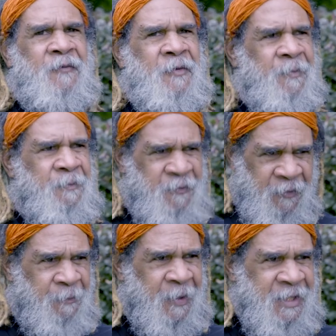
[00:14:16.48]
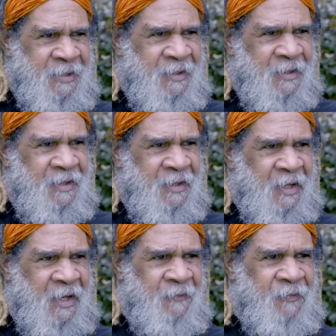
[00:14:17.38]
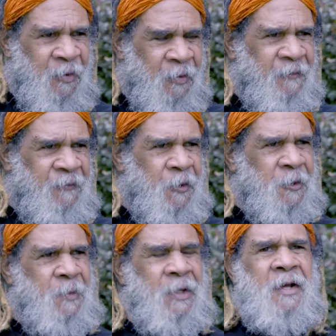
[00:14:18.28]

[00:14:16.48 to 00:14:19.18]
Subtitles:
Through the police, the law enforcement.